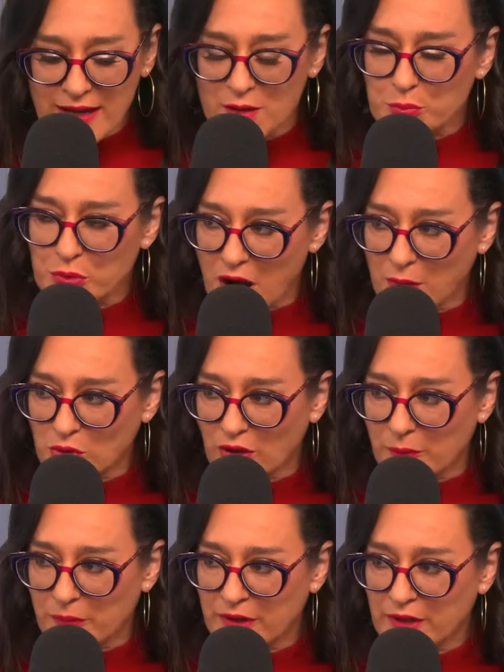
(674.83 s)

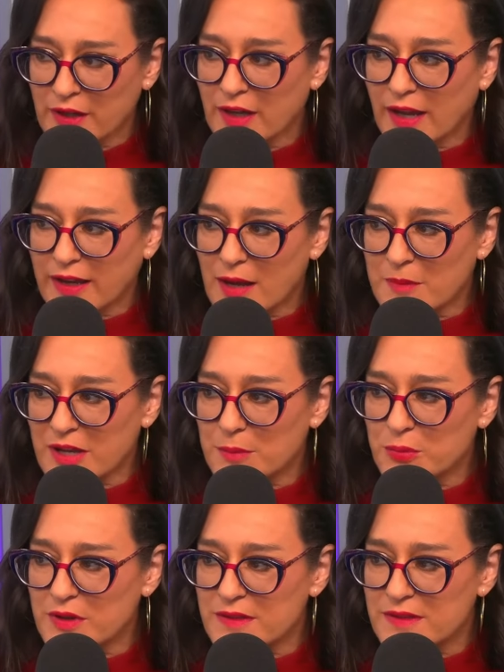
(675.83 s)
problem and coming up
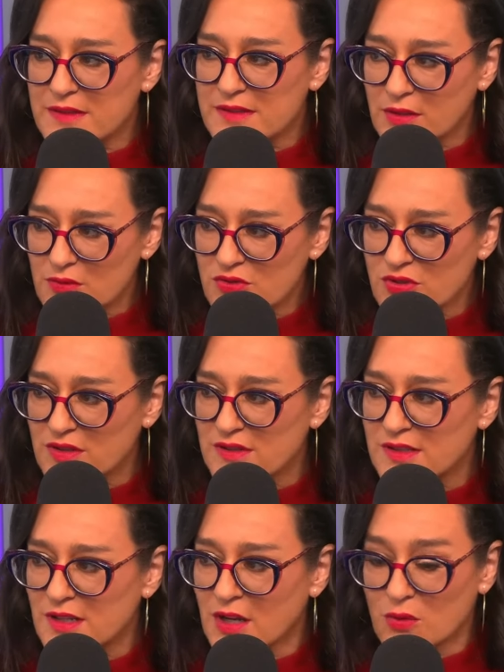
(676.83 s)
with solutions, yeah.
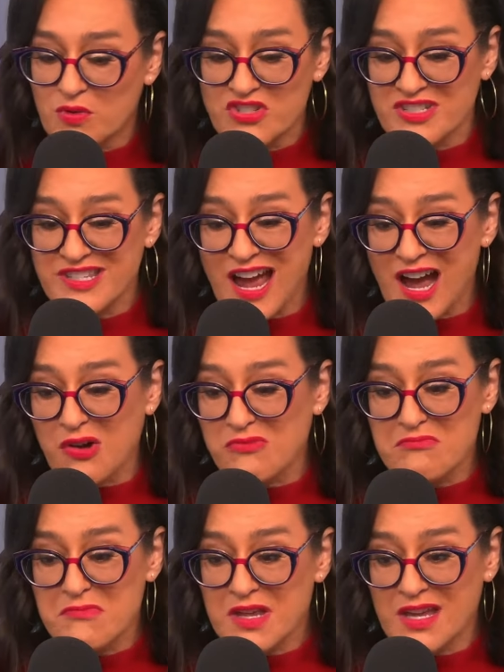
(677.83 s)
which it's is now
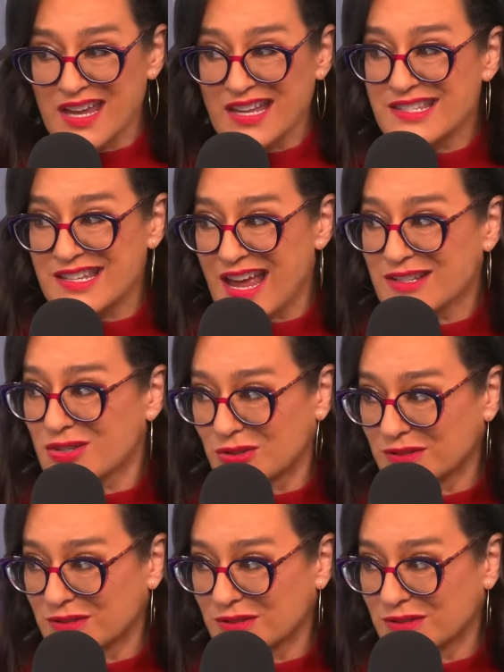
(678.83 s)
a... incidental